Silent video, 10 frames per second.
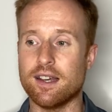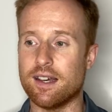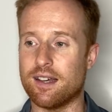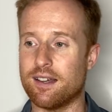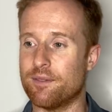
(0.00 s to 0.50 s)

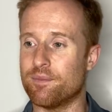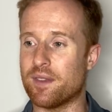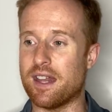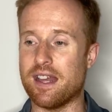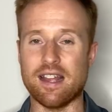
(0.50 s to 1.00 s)
and
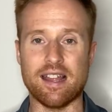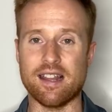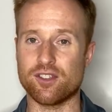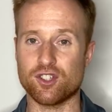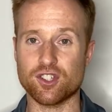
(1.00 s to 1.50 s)

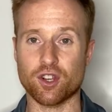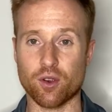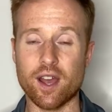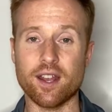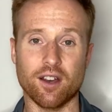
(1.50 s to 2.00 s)
it's just a
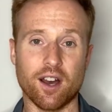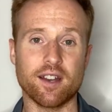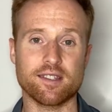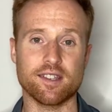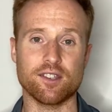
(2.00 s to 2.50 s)
grind,
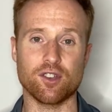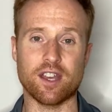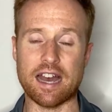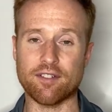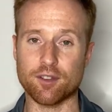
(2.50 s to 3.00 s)
honestly. So
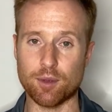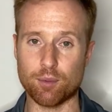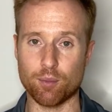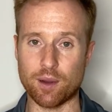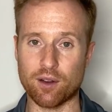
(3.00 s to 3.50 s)
you have to be
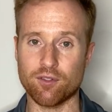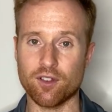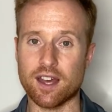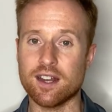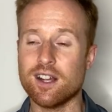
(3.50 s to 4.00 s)
prepared for
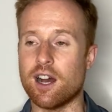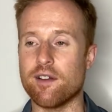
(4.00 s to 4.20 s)
that.